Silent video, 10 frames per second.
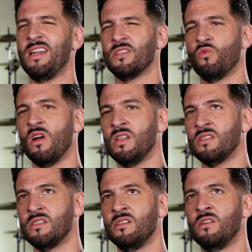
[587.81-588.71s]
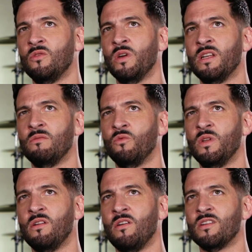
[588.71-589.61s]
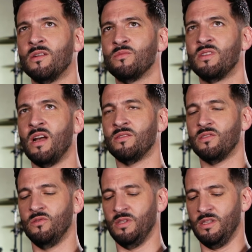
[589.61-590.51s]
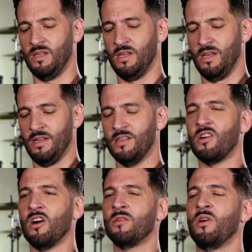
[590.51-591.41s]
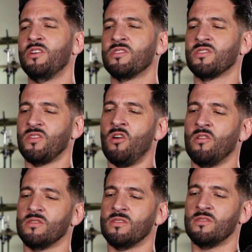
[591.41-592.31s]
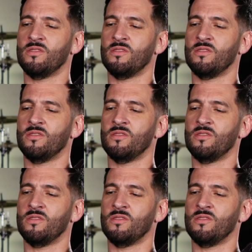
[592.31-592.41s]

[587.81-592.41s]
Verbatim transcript: and as well as you know when it when it all comes down to it you're talking about your songs.